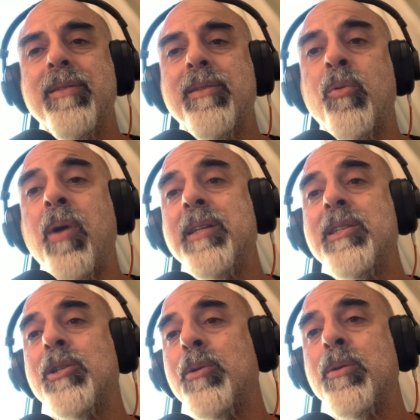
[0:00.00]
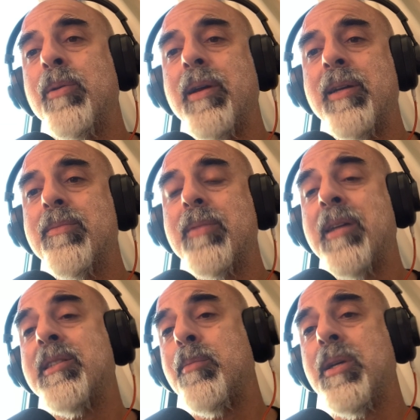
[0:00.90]
right to
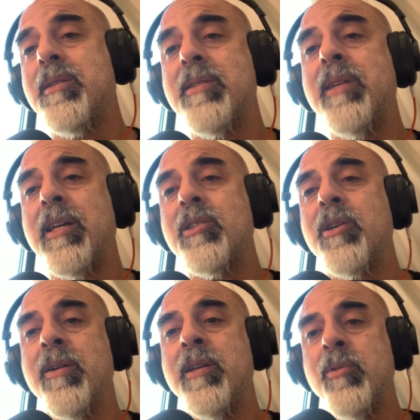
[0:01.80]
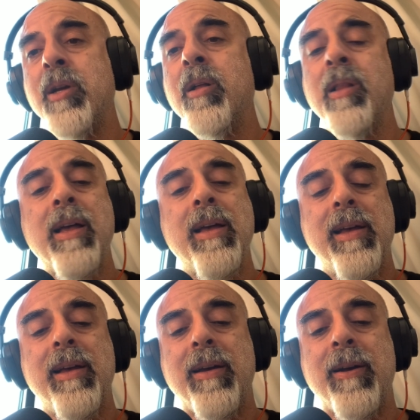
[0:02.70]
exhibit next year in Rio.
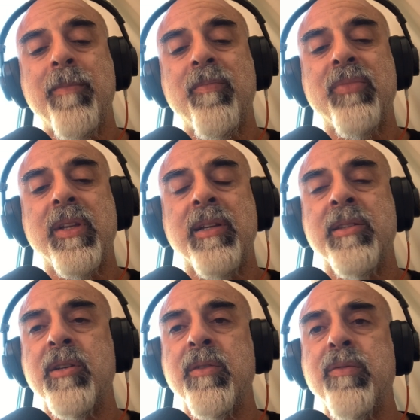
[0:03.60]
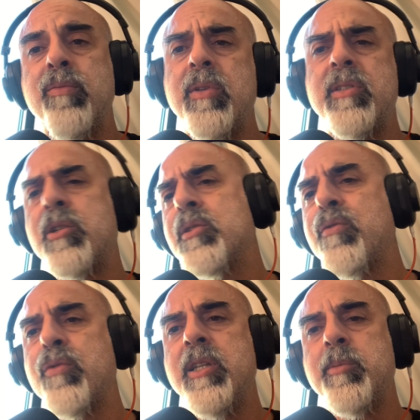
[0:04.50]
There's a
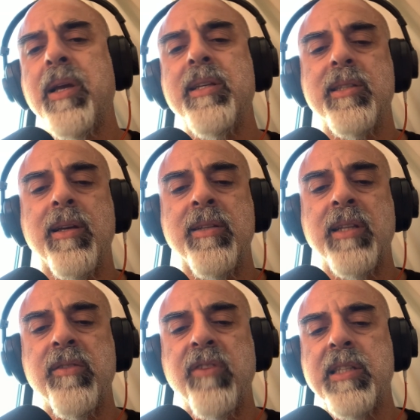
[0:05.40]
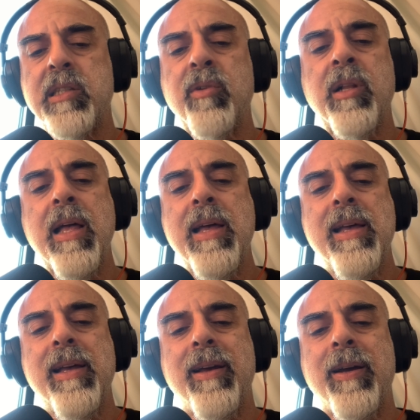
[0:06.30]
free space in that festival,
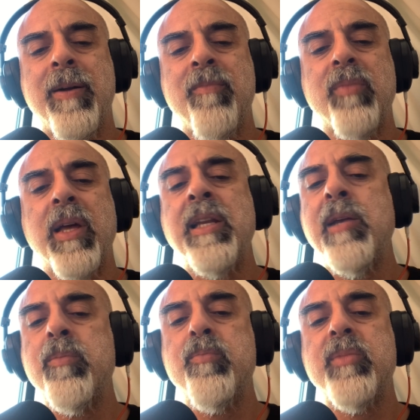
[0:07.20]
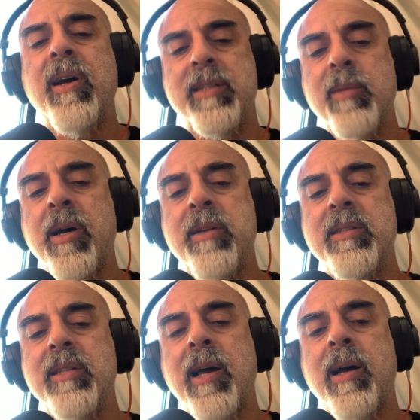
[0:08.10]
and he talks
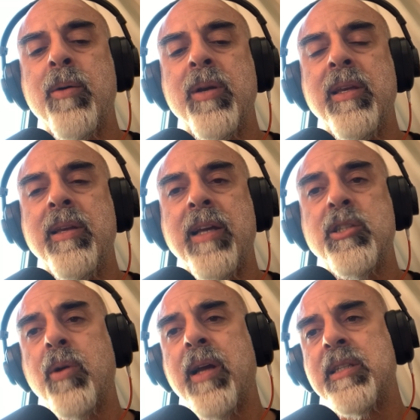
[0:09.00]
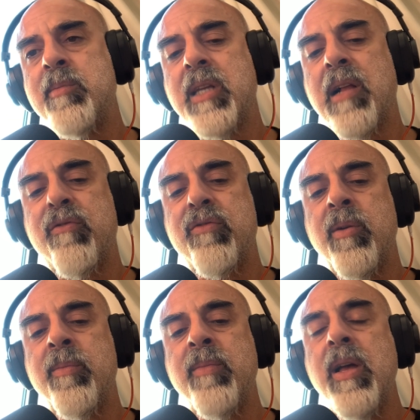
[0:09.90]
about how he extracts himself
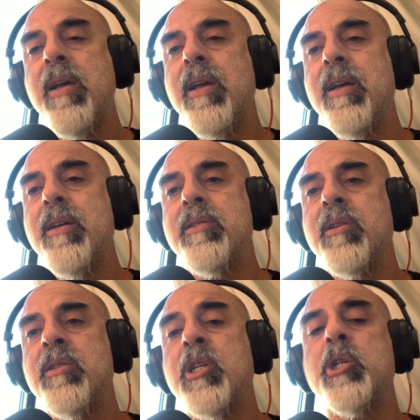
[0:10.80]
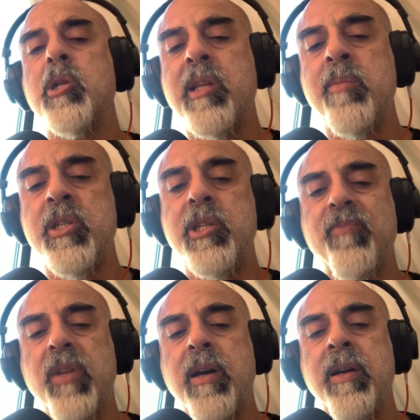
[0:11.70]
from the digital image,
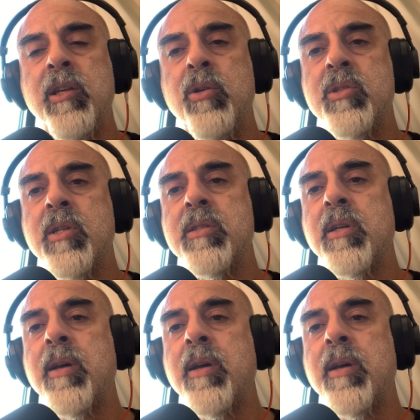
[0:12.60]
how he uses